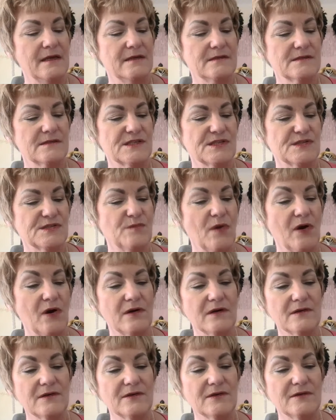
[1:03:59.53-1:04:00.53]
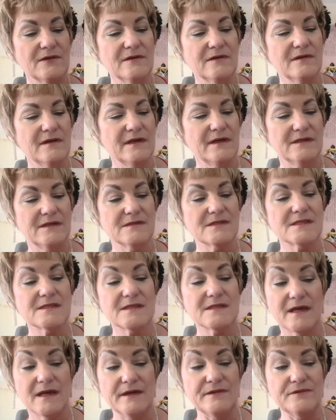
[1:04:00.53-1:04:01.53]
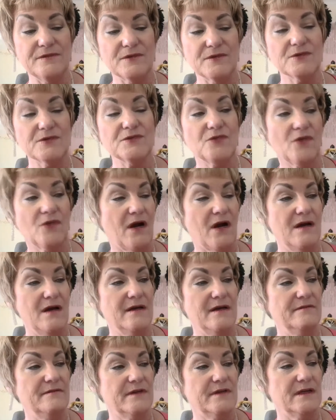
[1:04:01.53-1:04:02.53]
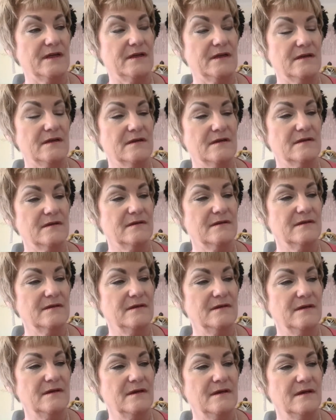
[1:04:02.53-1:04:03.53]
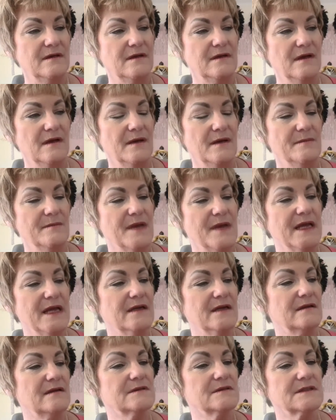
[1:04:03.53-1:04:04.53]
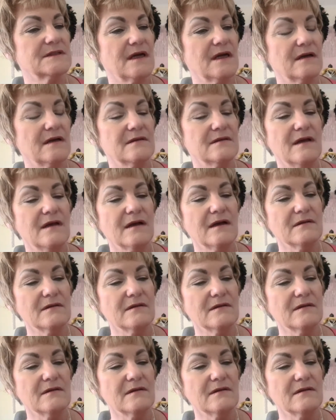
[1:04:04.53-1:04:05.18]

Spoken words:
Smarter and safer driving. Man, it's got a lot of